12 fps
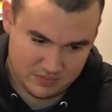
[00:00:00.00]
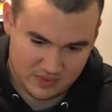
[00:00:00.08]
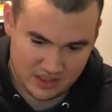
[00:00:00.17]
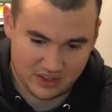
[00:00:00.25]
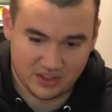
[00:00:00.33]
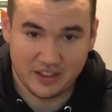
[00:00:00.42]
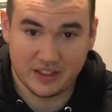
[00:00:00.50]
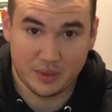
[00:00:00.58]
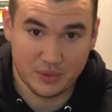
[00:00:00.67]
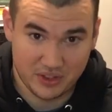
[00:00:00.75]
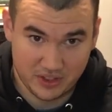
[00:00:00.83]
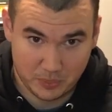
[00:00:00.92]
can see it
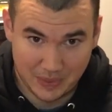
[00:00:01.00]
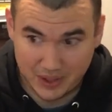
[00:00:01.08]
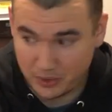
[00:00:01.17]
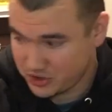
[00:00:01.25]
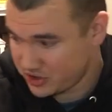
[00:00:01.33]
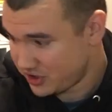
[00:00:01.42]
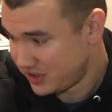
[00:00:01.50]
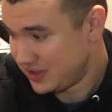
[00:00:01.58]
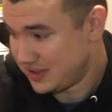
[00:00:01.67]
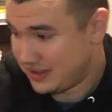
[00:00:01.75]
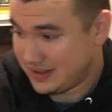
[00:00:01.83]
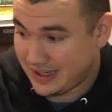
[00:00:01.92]
comes in this pouch,
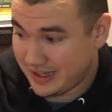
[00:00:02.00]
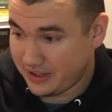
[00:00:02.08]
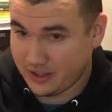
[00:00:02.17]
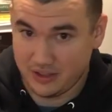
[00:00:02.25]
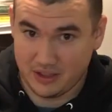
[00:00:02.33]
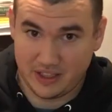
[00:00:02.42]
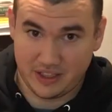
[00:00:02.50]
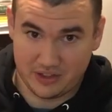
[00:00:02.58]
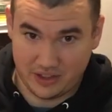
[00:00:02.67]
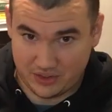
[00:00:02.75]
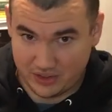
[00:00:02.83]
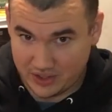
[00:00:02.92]
not unlike
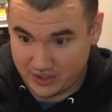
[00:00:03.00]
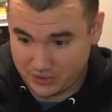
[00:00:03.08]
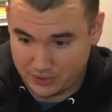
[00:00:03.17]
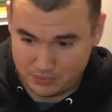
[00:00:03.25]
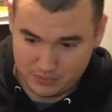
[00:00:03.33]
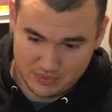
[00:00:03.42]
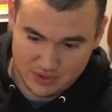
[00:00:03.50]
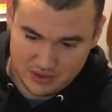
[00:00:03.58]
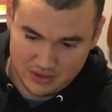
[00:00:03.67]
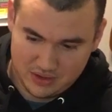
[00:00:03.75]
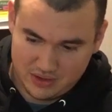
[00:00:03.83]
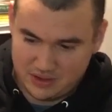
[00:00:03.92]
these guys.
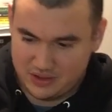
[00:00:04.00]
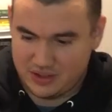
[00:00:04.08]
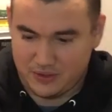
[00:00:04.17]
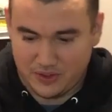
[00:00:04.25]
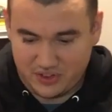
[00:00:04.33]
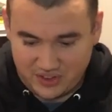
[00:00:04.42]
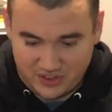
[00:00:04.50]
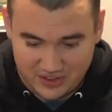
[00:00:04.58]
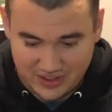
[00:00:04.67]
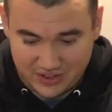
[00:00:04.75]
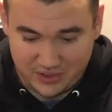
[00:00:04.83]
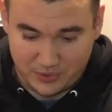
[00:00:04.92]
Difference is
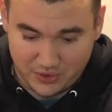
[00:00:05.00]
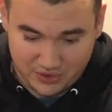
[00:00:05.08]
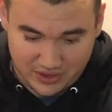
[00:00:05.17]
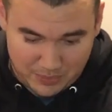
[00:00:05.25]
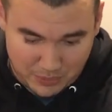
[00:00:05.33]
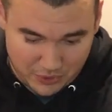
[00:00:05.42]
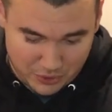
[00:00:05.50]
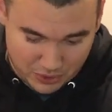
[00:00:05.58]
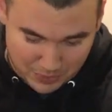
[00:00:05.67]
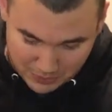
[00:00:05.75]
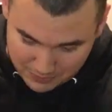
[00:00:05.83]
that this feels a lot more durable.